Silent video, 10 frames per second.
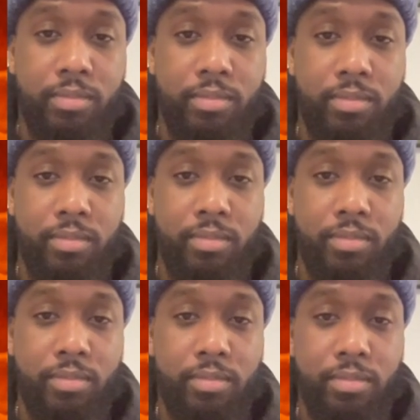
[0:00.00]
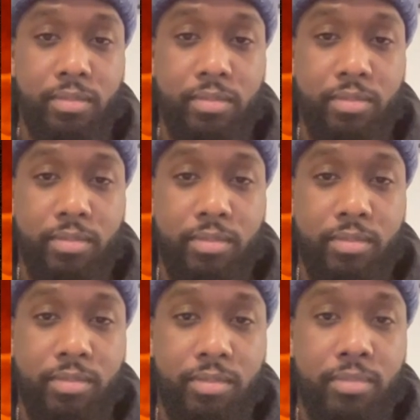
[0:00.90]

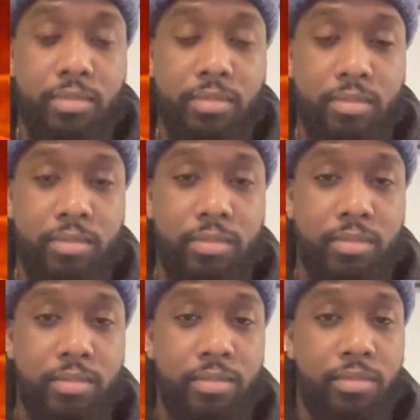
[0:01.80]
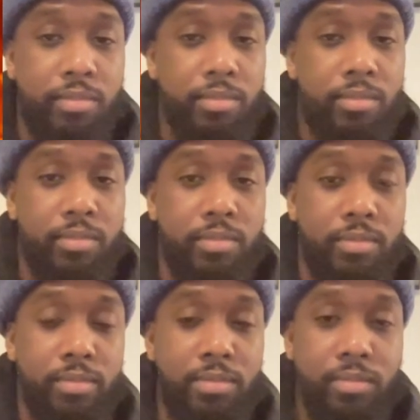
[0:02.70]

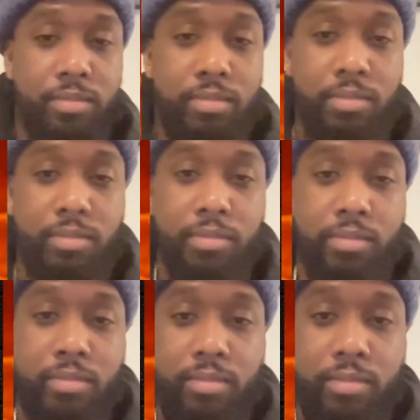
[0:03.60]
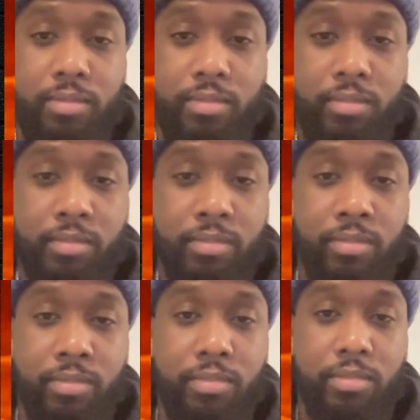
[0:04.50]

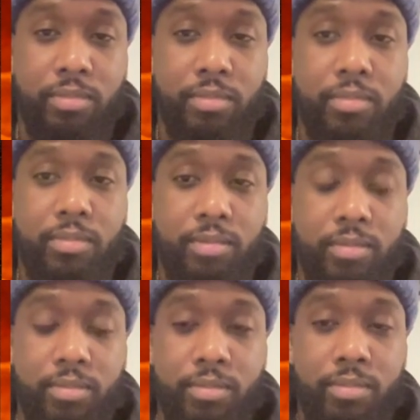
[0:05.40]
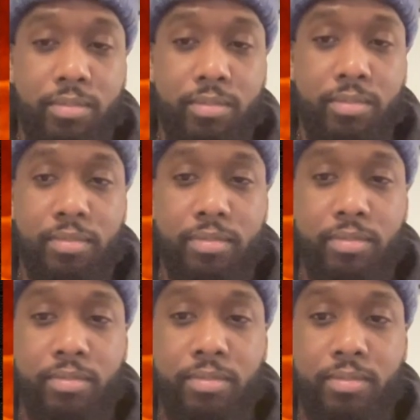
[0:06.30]

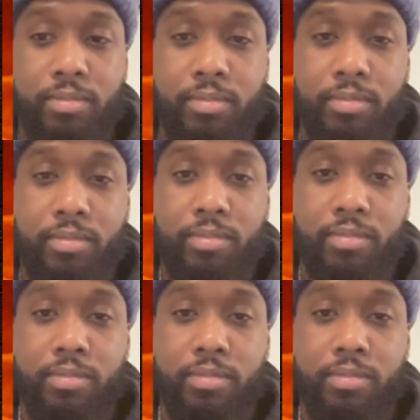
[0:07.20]
The person shown says nothing.